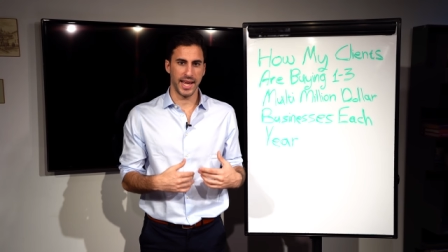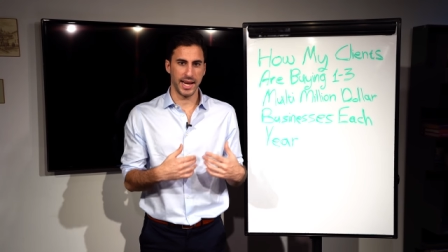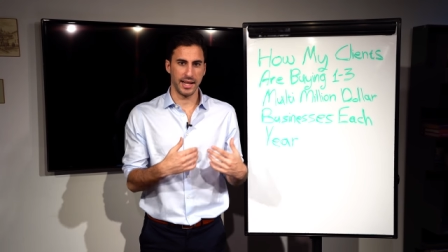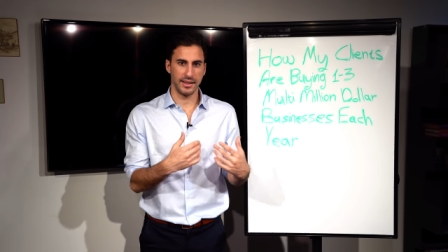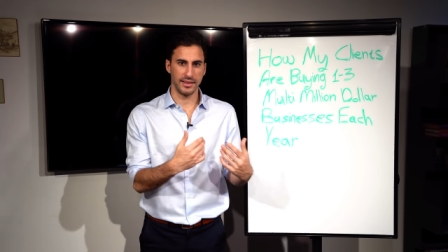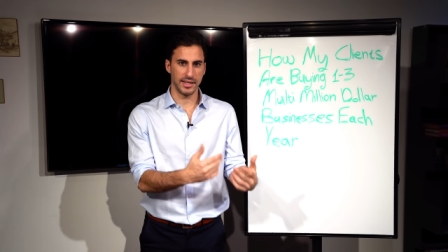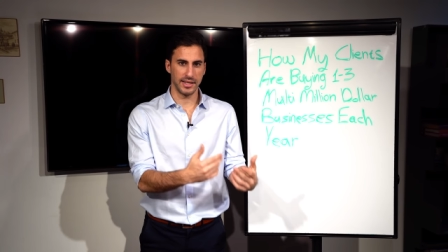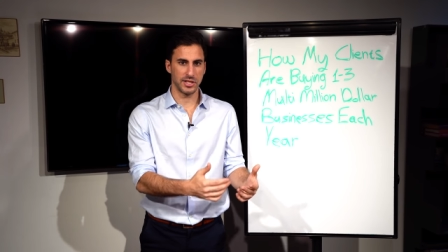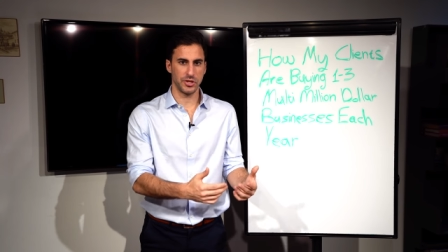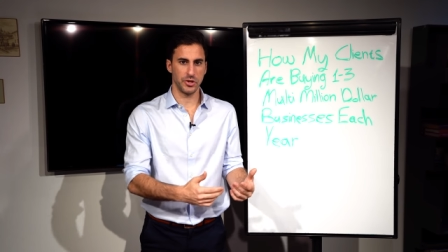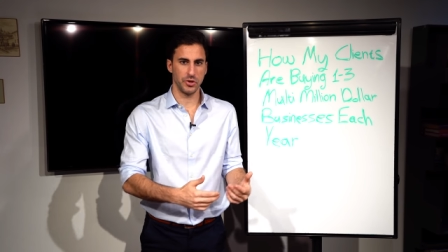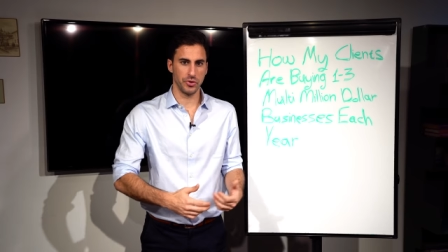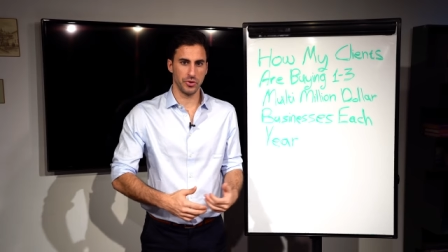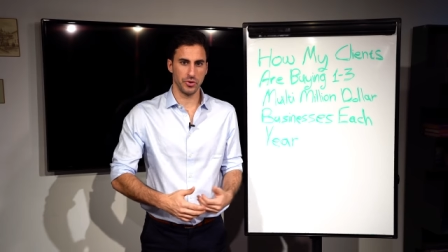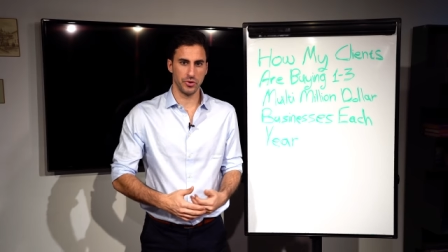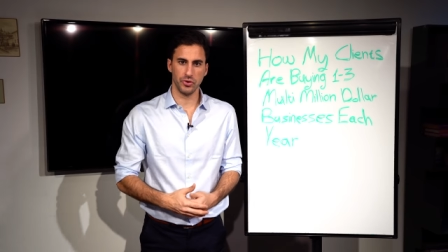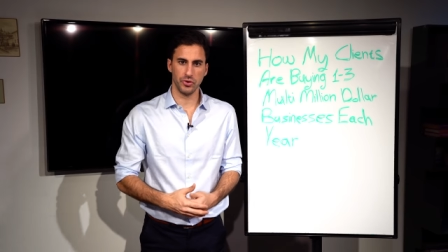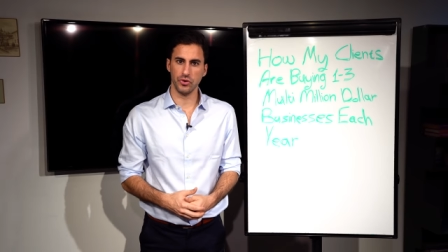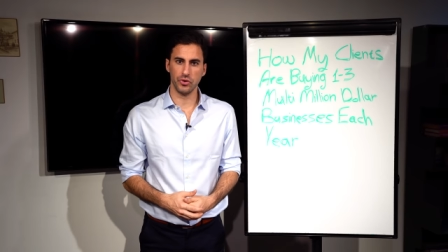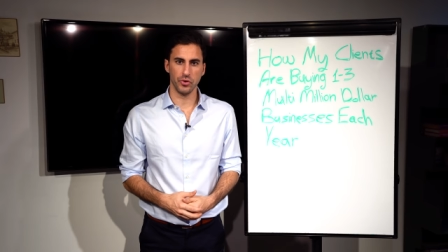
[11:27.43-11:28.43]
and unless you're
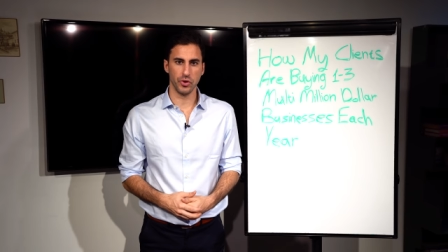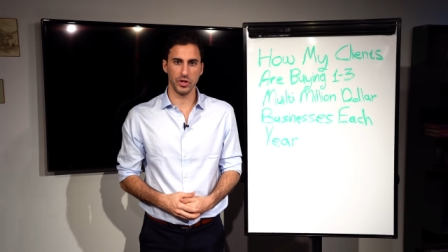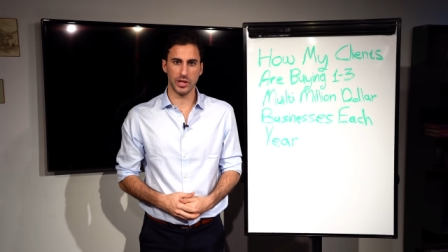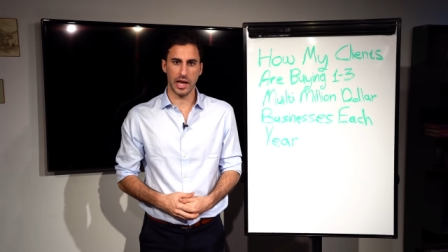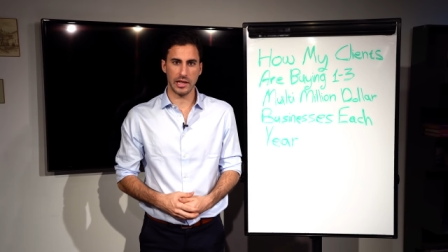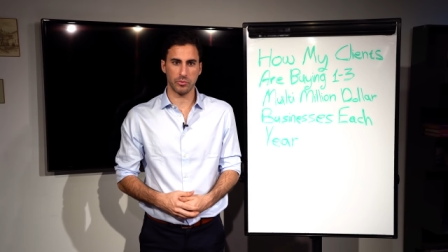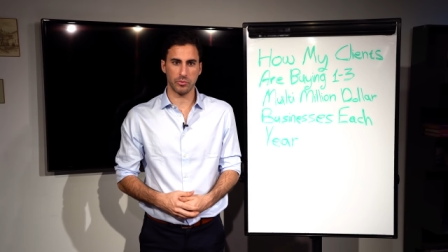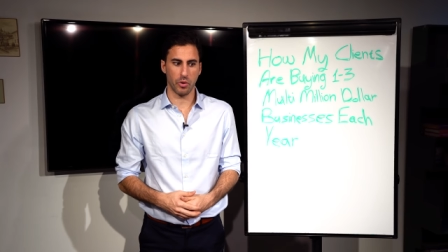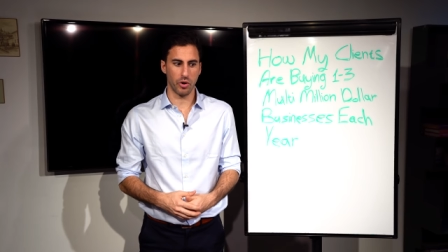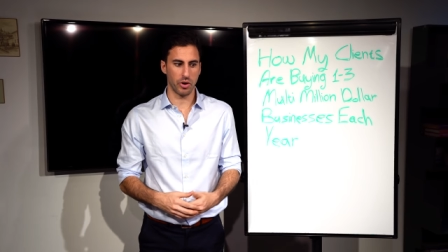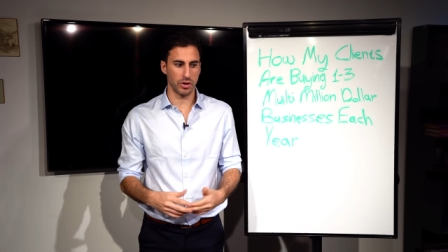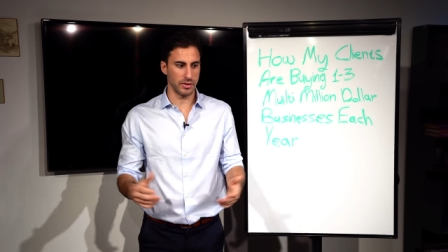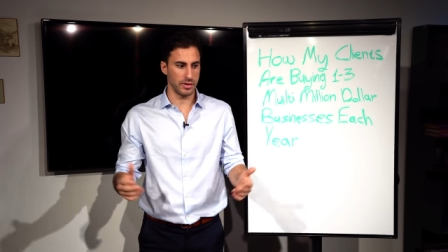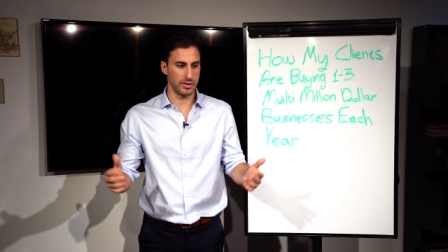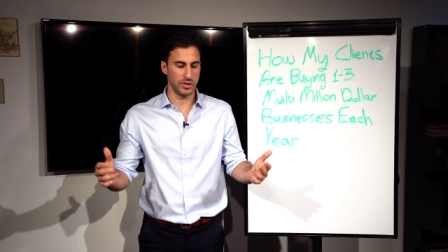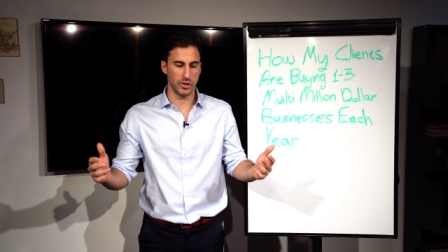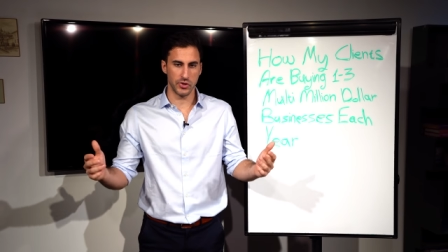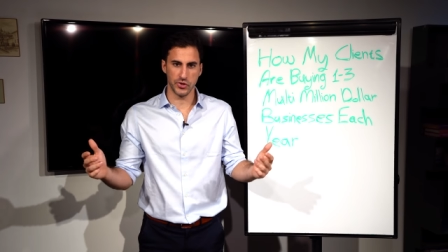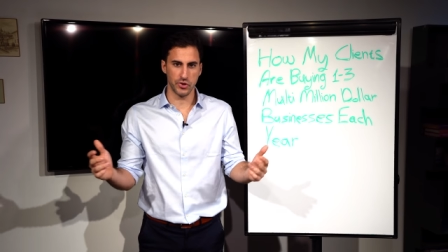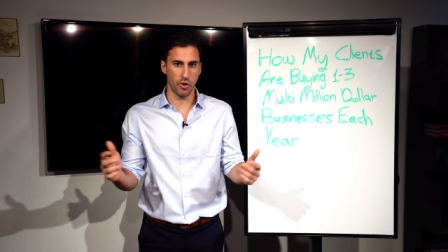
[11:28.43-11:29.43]
doing that
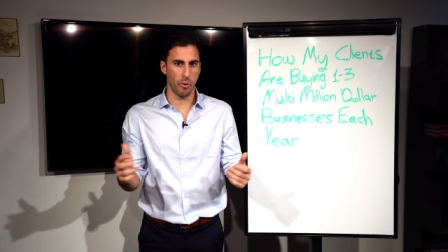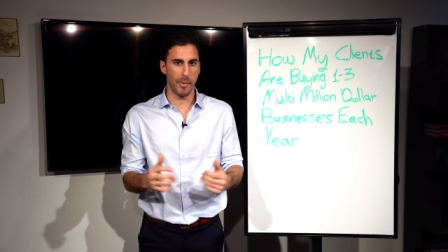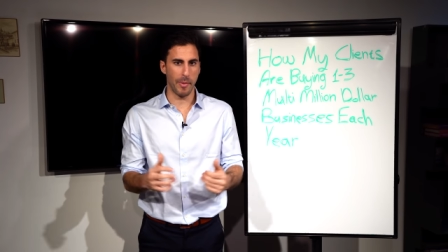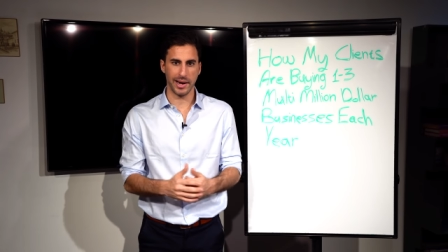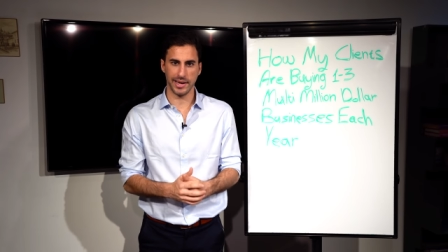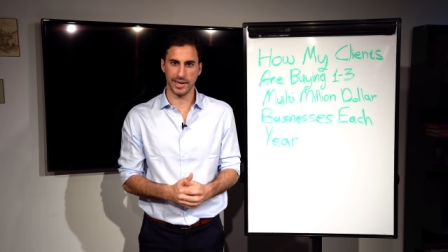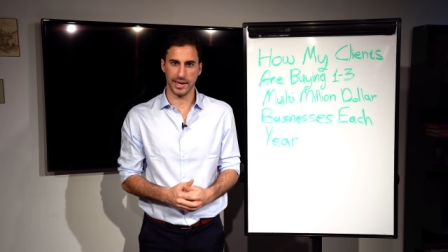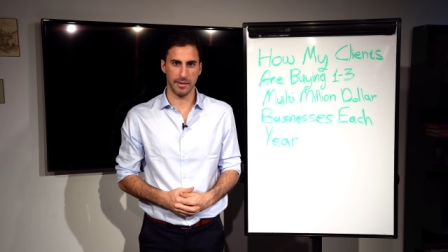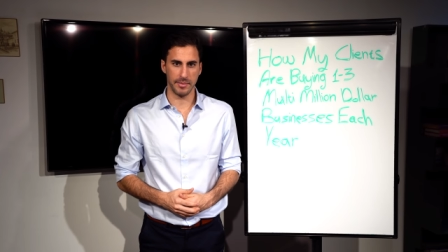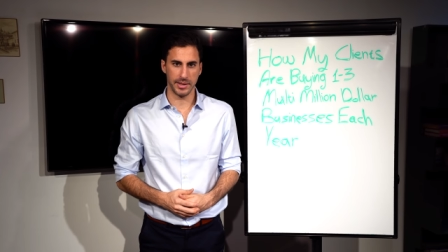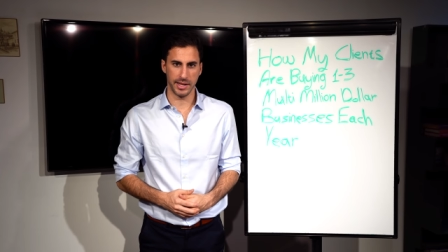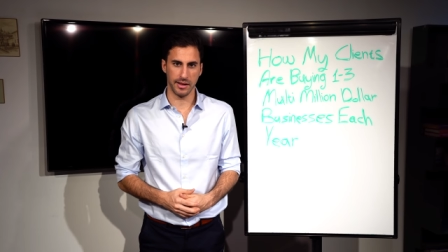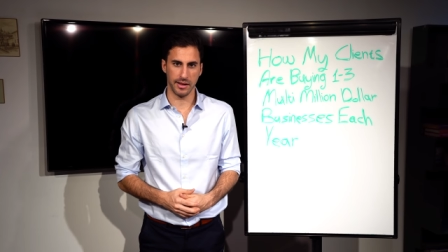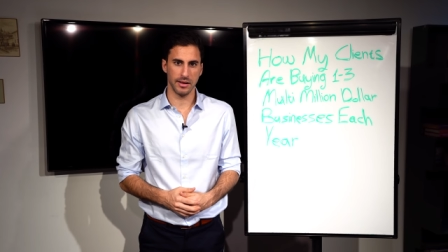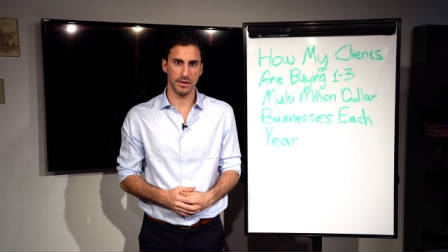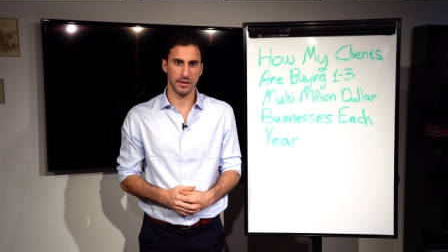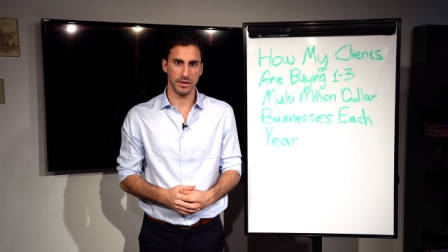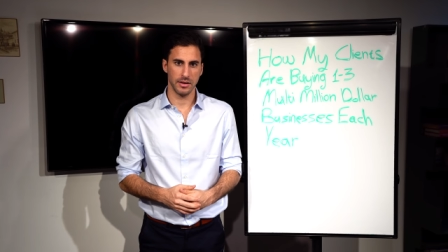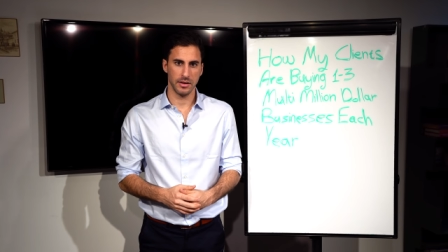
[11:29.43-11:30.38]
work, there's no money coming in.